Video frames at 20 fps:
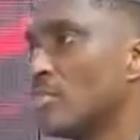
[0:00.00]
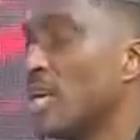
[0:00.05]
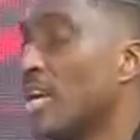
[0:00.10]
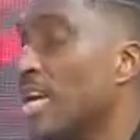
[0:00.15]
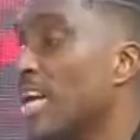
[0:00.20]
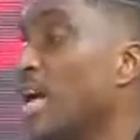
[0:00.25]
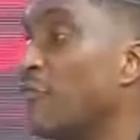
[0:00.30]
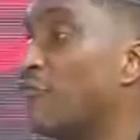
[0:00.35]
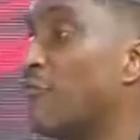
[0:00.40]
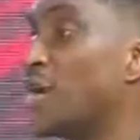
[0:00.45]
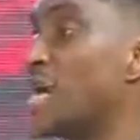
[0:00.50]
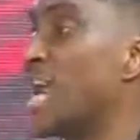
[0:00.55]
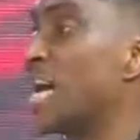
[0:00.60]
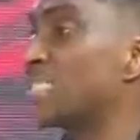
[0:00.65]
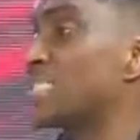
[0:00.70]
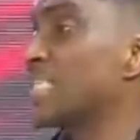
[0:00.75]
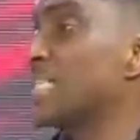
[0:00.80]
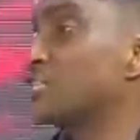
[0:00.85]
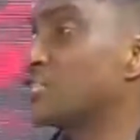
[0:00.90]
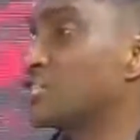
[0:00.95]
Even
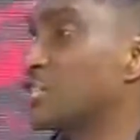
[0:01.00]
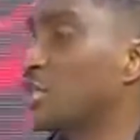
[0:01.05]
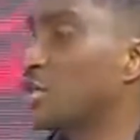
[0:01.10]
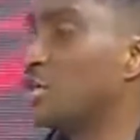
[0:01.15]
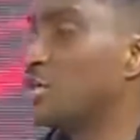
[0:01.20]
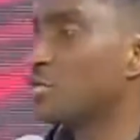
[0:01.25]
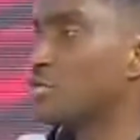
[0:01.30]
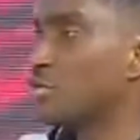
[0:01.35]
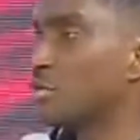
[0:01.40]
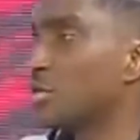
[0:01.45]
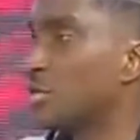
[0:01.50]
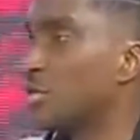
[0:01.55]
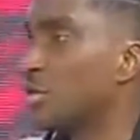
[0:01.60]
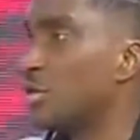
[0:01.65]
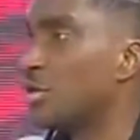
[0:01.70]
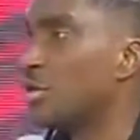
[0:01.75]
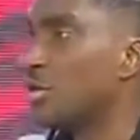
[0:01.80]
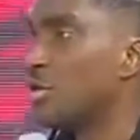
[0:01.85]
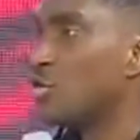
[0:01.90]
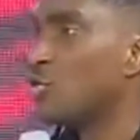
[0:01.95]
as a church,
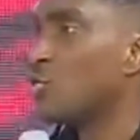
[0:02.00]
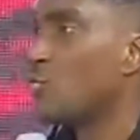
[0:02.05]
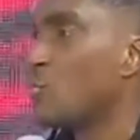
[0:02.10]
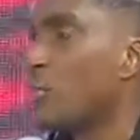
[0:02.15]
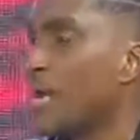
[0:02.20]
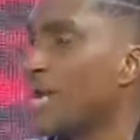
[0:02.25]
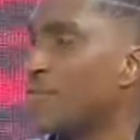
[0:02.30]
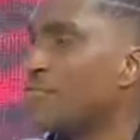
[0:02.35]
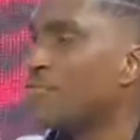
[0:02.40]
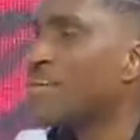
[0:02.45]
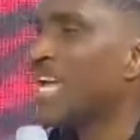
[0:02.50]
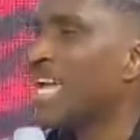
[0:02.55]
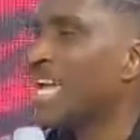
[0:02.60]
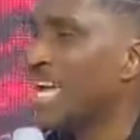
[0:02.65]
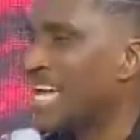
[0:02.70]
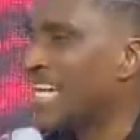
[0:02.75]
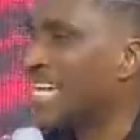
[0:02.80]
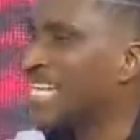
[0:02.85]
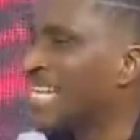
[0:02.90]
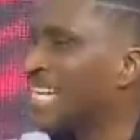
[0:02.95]
we've
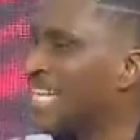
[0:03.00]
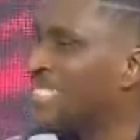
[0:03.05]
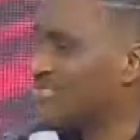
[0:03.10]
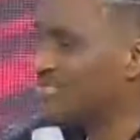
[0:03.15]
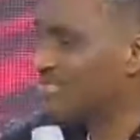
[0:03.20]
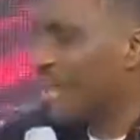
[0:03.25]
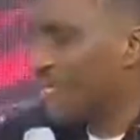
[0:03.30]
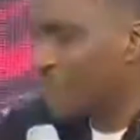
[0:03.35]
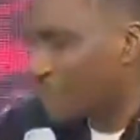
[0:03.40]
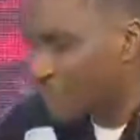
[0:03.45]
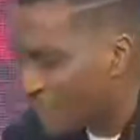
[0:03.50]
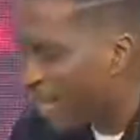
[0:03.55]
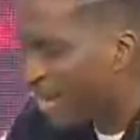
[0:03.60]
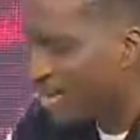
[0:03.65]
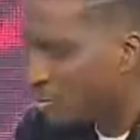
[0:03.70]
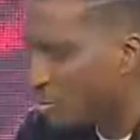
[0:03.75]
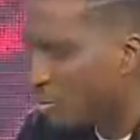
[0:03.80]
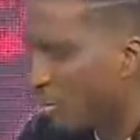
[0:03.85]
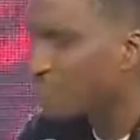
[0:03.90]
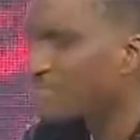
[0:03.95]
increased the
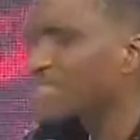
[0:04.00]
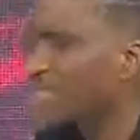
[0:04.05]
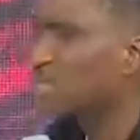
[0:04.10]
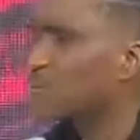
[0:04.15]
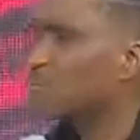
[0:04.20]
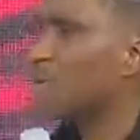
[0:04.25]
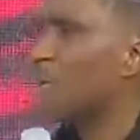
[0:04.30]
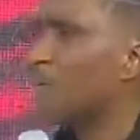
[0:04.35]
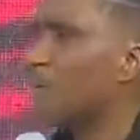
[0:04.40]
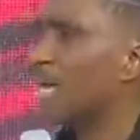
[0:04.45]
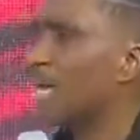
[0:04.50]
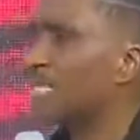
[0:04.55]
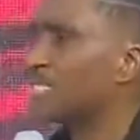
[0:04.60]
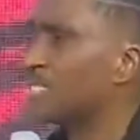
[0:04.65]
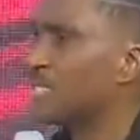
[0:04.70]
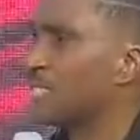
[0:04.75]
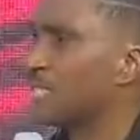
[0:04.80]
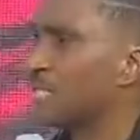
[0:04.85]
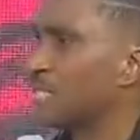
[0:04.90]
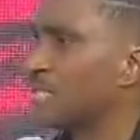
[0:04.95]
value of this
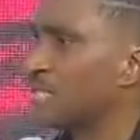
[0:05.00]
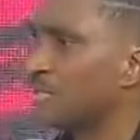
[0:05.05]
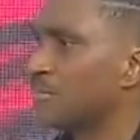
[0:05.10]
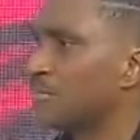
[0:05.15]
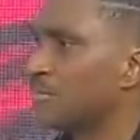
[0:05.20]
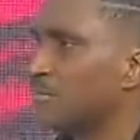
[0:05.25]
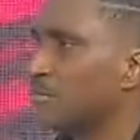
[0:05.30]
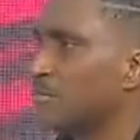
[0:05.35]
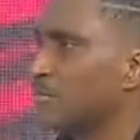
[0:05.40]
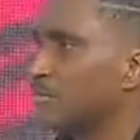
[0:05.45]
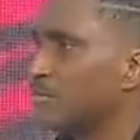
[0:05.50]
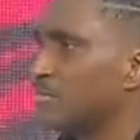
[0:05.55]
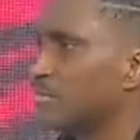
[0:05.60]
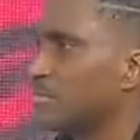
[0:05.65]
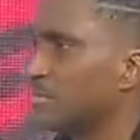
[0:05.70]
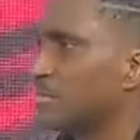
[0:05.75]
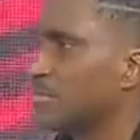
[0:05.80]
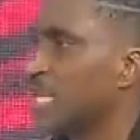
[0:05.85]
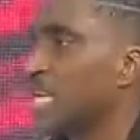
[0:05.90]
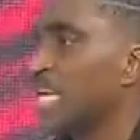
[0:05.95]
property.
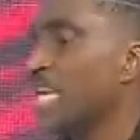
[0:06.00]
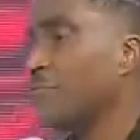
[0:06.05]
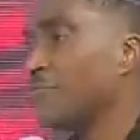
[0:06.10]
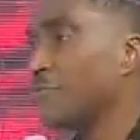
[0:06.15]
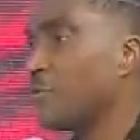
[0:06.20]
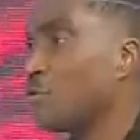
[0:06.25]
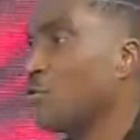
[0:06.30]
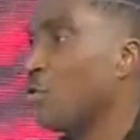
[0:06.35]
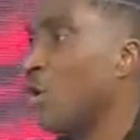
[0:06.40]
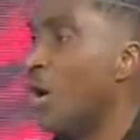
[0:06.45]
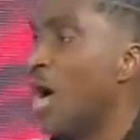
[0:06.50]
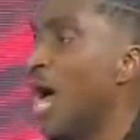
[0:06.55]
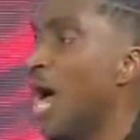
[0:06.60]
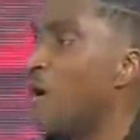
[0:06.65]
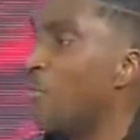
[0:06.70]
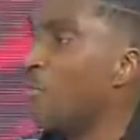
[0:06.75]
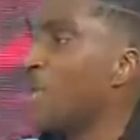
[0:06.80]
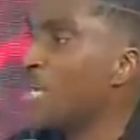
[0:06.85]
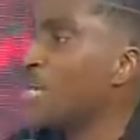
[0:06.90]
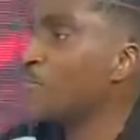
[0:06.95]
If you know
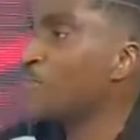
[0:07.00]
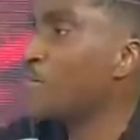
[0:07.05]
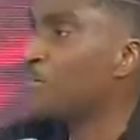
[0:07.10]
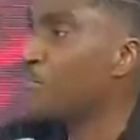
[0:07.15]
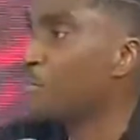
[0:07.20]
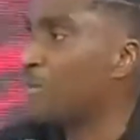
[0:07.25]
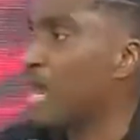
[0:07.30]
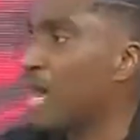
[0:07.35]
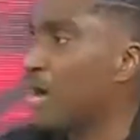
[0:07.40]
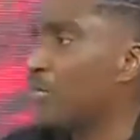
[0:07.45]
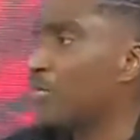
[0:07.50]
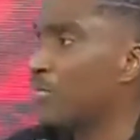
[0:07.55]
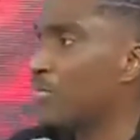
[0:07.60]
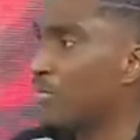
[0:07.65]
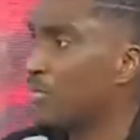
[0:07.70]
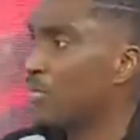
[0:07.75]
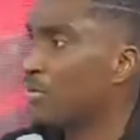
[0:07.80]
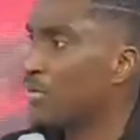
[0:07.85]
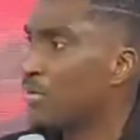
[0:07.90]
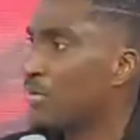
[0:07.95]
how many people now,
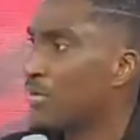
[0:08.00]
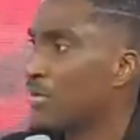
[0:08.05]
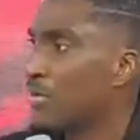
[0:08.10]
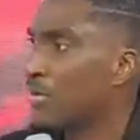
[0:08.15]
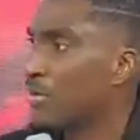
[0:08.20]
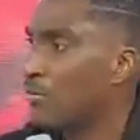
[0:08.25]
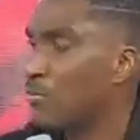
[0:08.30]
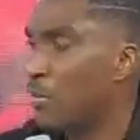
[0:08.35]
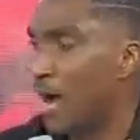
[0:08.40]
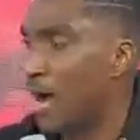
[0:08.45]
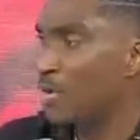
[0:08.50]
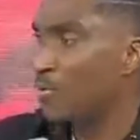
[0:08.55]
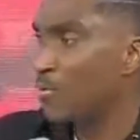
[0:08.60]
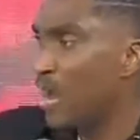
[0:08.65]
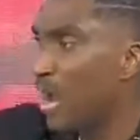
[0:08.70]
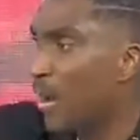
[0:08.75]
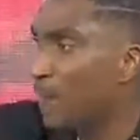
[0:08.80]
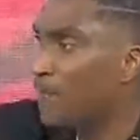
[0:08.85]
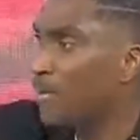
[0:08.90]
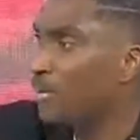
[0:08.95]
while we
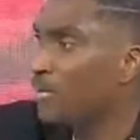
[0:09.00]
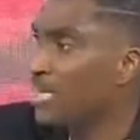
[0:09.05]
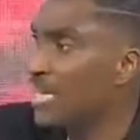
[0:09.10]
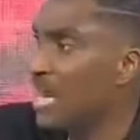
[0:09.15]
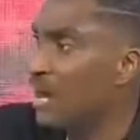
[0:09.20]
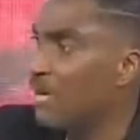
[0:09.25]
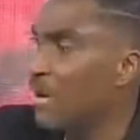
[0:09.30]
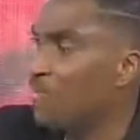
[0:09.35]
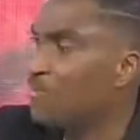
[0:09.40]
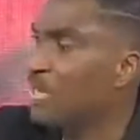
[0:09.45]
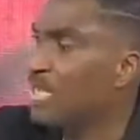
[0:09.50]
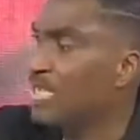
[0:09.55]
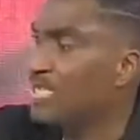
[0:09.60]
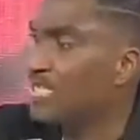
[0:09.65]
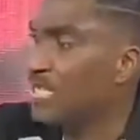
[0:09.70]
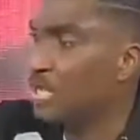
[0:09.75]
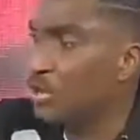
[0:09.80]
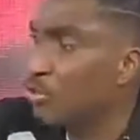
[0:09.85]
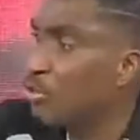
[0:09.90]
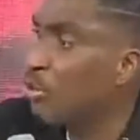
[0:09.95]
are building our place
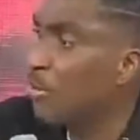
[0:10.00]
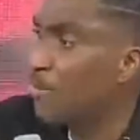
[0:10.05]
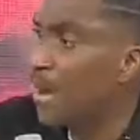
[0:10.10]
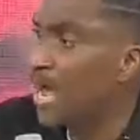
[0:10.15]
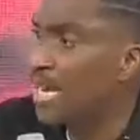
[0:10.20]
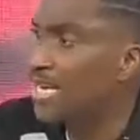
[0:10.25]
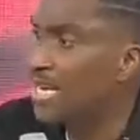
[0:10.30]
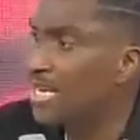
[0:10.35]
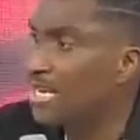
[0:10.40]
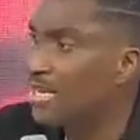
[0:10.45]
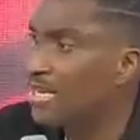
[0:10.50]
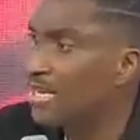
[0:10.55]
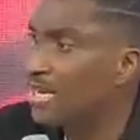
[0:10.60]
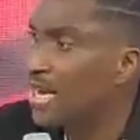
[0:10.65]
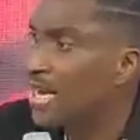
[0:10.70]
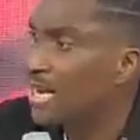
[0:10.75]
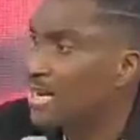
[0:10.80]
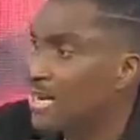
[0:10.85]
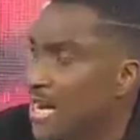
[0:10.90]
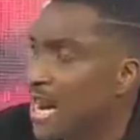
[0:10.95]
globally,
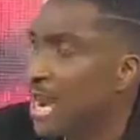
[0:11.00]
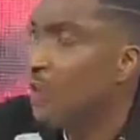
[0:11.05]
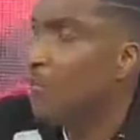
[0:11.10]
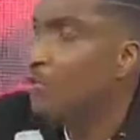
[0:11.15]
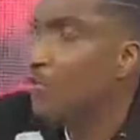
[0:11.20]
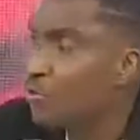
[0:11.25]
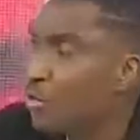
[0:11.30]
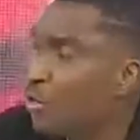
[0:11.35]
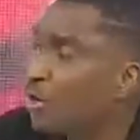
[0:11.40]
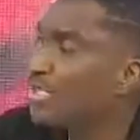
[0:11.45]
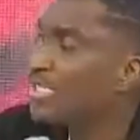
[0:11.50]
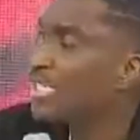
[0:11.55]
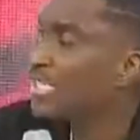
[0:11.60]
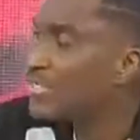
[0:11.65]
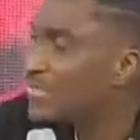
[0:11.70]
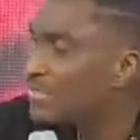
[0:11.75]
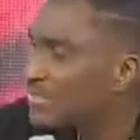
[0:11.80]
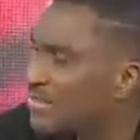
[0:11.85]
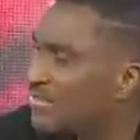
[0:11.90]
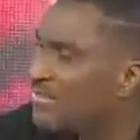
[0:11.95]
now know this
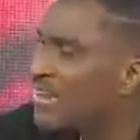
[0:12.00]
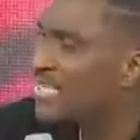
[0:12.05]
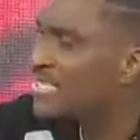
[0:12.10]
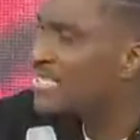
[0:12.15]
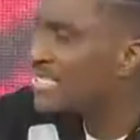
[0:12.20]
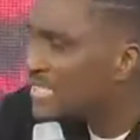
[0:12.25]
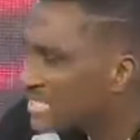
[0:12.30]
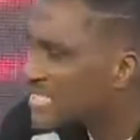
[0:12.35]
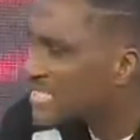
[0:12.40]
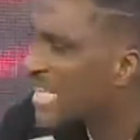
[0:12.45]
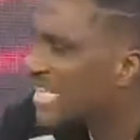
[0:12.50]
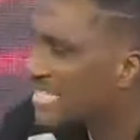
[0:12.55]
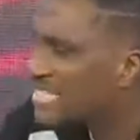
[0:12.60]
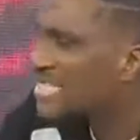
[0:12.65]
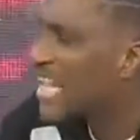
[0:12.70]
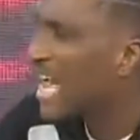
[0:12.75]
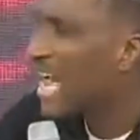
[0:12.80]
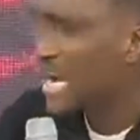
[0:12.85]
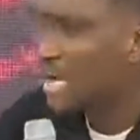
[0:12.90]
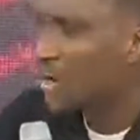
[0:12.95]
synergy
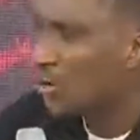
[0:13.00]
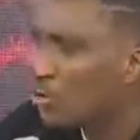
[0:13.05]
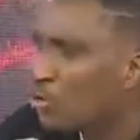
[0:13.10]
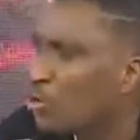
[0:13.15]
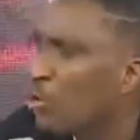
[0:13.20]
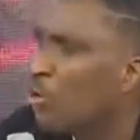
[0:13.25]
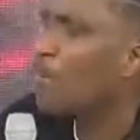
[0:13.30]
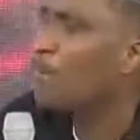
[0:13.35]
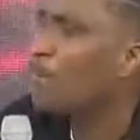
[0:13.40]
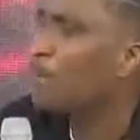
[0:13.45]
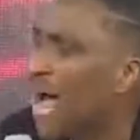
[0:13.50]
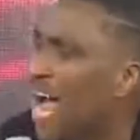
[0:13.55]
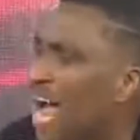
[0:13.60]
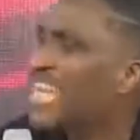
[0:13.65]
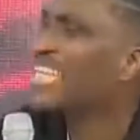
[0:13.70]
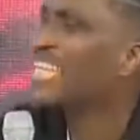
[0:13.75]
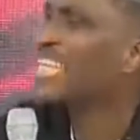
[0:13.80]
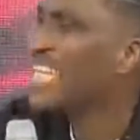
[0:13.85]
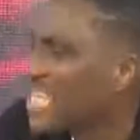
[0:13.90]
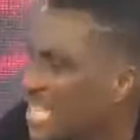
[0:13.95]
center
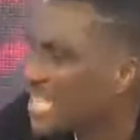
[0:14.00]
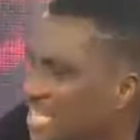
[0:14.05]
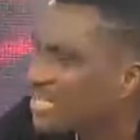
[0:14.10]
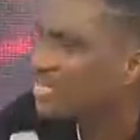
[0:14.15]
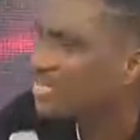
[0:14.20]
globally.